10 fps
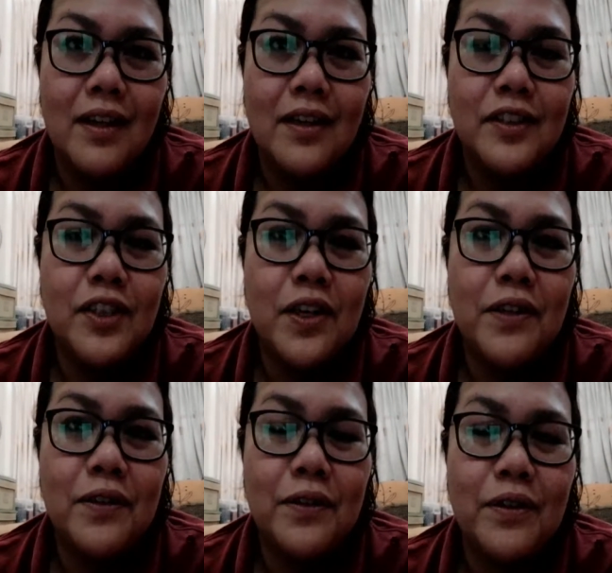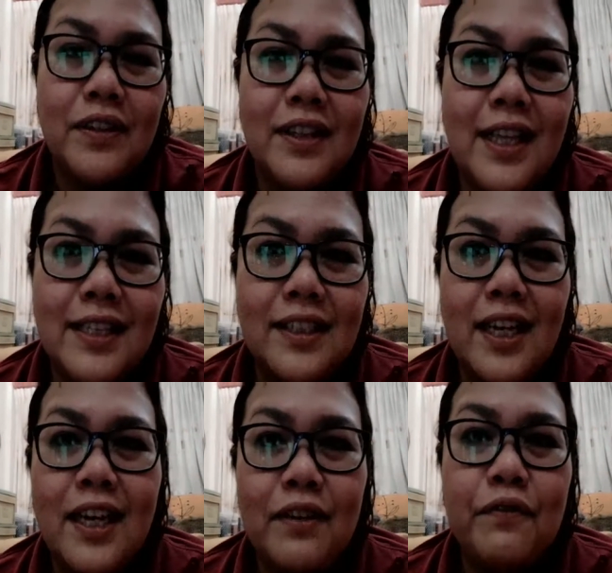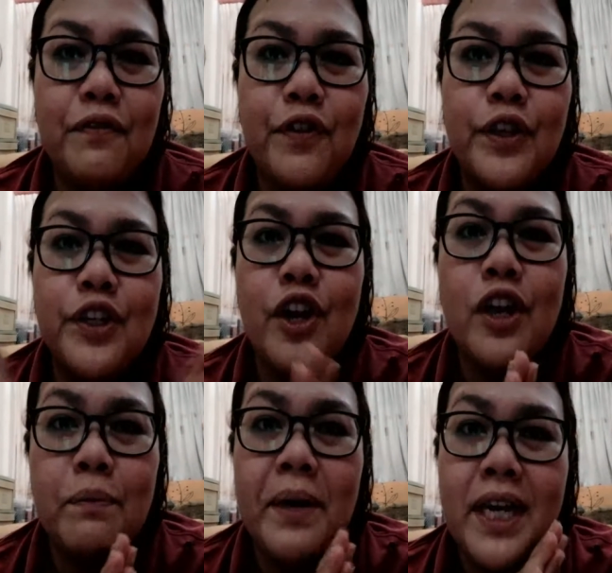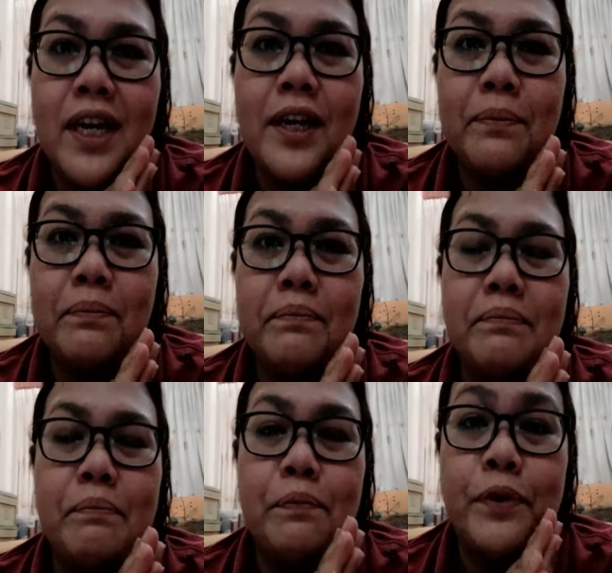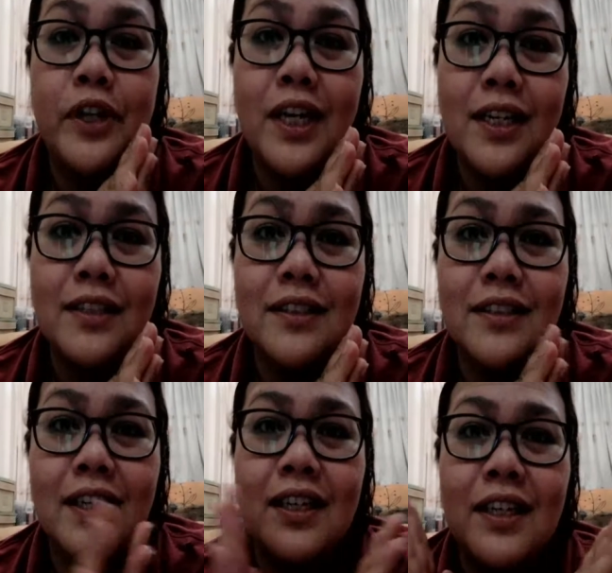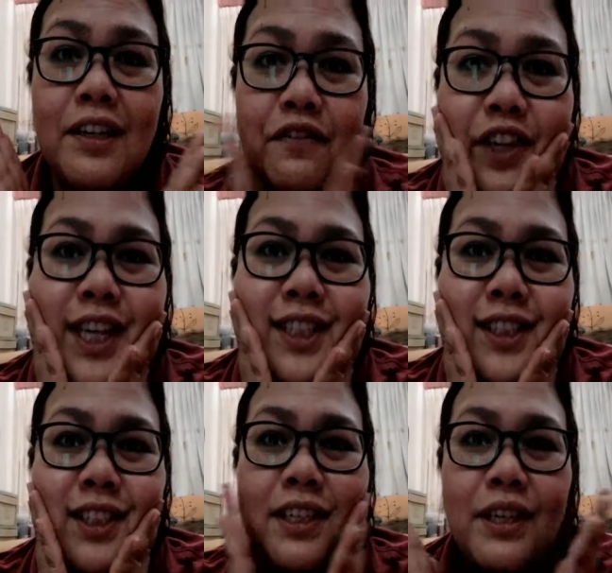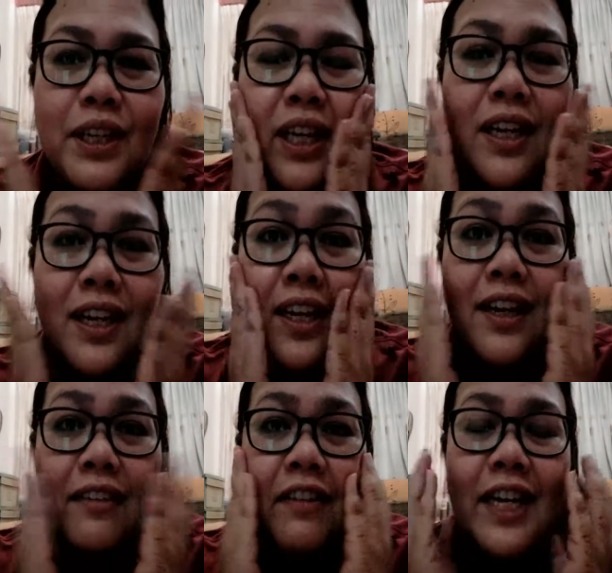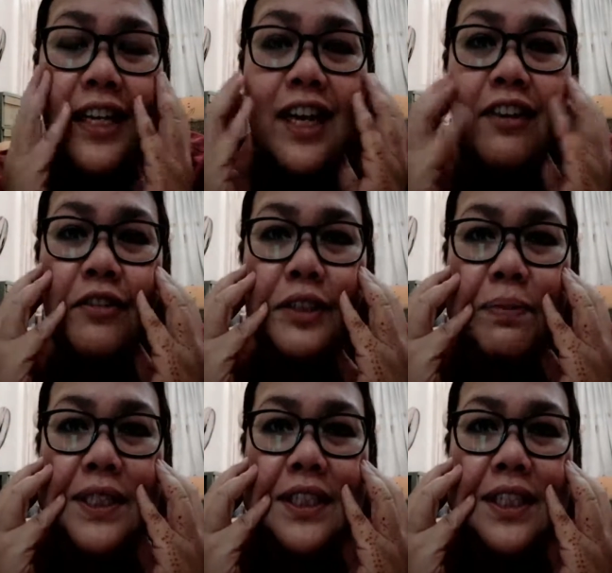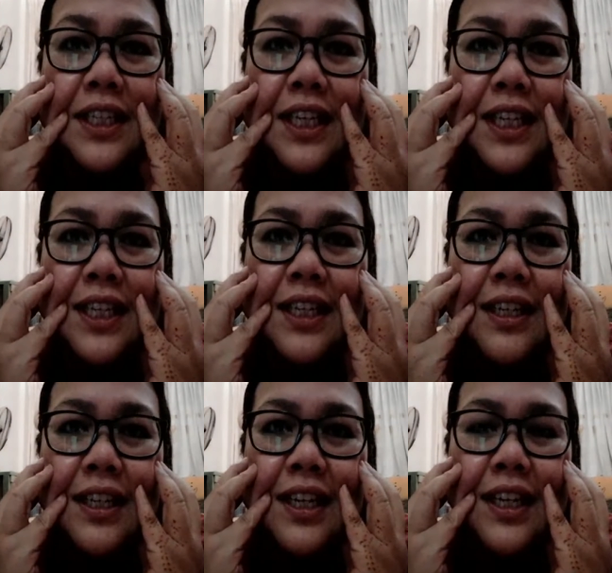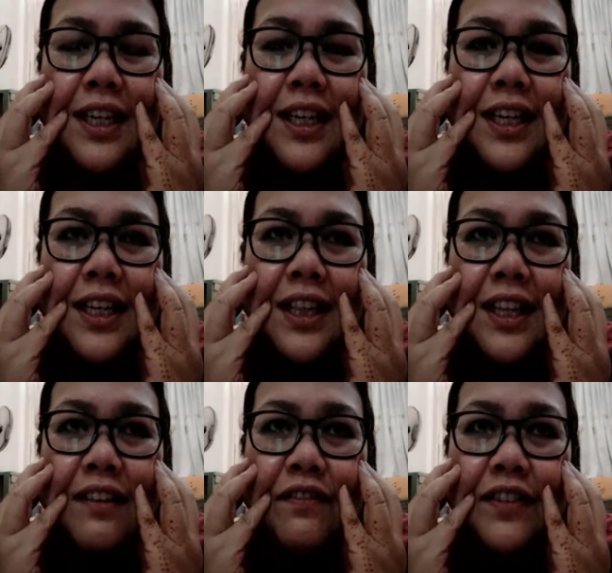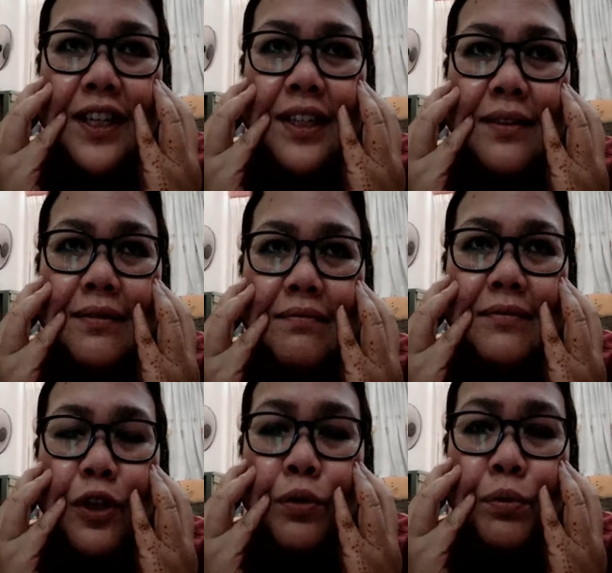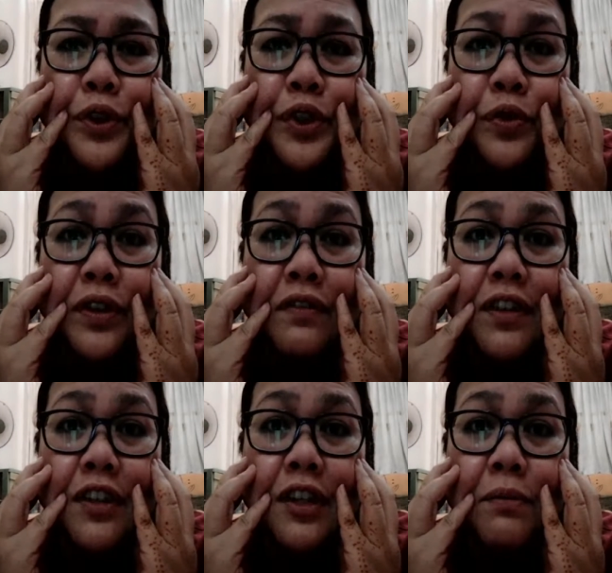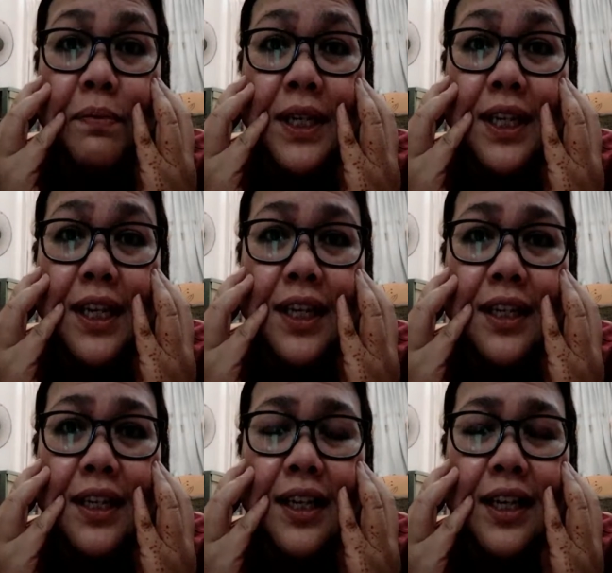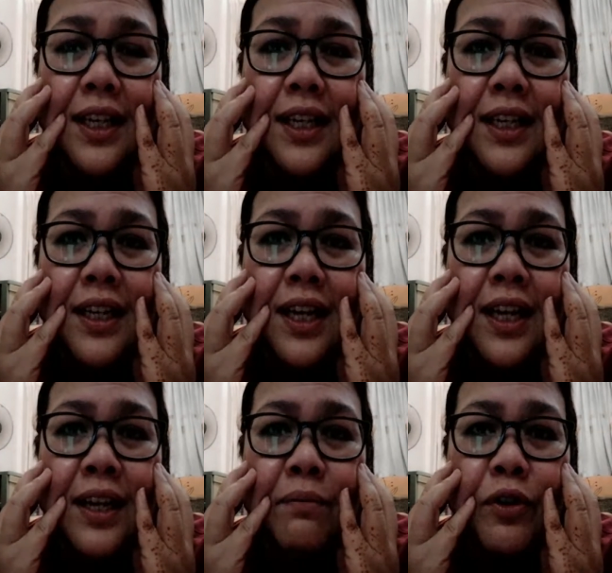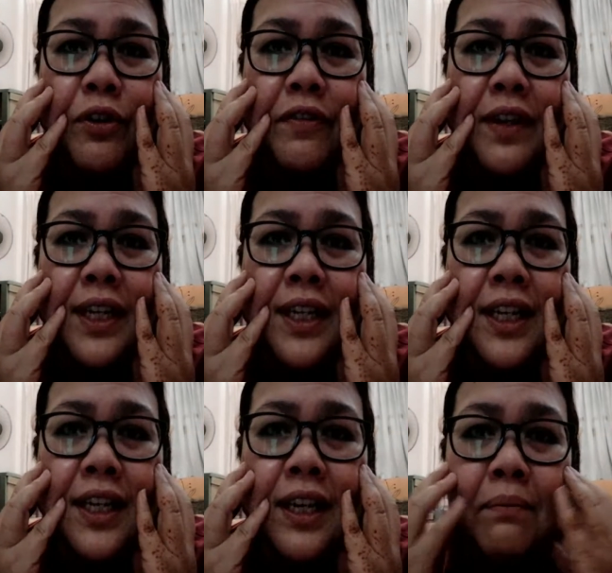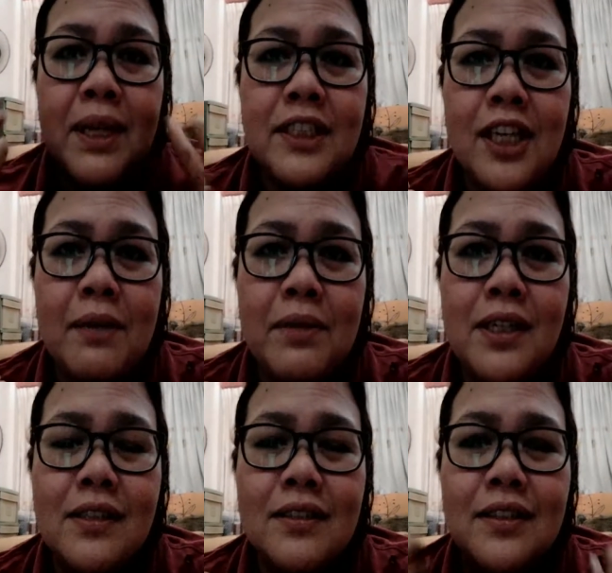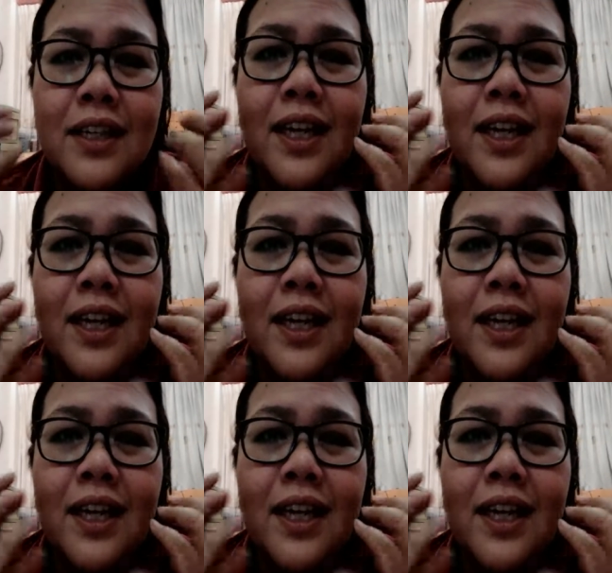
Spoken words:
so that's it for non-makeup products. If you can see right now, it's basically 11, almost 12 o'clock midnight, and I'm already in my jammies,